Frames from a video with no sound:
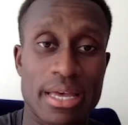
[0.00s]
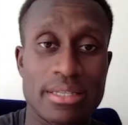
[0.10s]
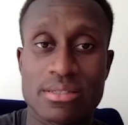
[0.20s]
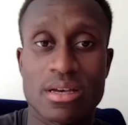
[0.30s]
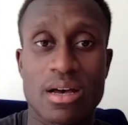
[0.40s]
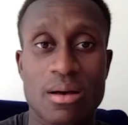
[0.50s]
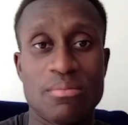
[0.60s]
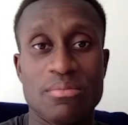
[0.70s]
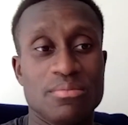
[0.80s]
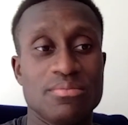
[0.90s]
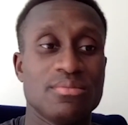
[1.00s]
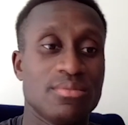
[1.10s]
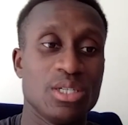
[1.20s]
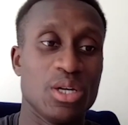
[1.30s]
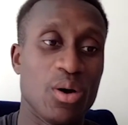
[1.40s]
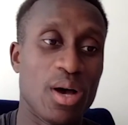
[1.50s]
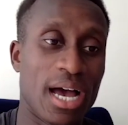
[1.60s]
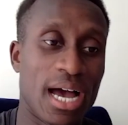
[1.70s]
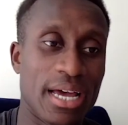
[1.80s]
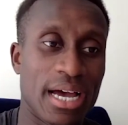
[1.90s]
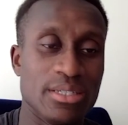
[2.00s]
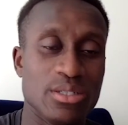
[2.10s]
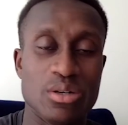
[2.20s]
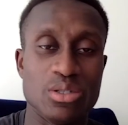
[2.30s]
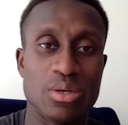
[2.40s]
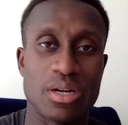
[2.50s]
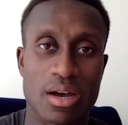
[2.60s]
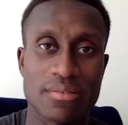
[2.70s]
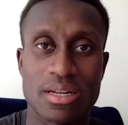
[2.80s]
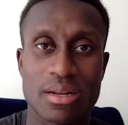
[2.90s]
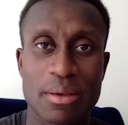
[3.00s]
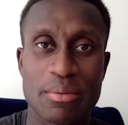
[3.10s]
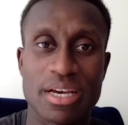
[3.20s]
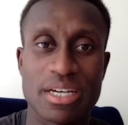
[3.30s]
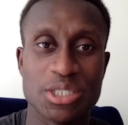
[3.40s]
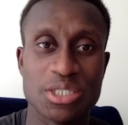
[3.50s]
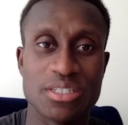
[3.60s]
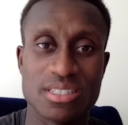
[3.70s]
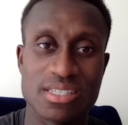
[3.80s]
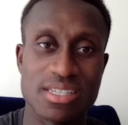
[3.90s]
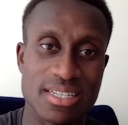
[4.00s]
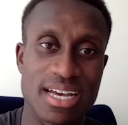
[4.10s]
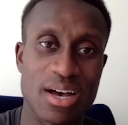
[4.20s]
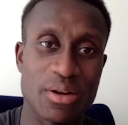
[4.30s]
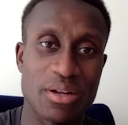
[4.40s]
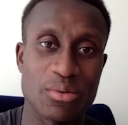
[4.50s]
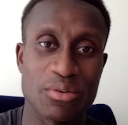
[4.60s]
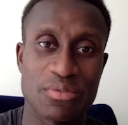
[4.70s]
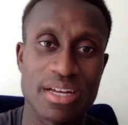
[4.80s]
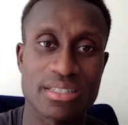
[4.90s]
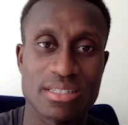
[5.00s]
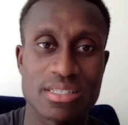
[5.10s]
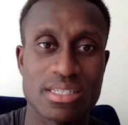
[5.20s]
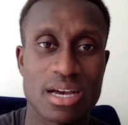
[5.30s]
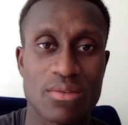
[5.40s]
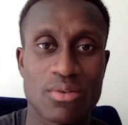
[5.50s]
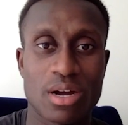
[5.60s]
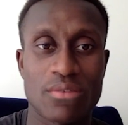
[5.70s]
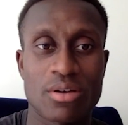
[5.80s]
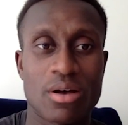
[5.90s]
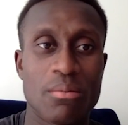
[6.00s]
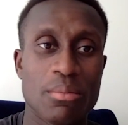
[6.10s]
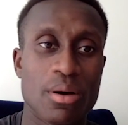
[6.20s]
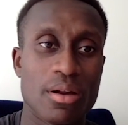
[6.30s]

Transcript: it's, you know, I don't do it often, and maybe I should sit down and reflect to see how far I've come.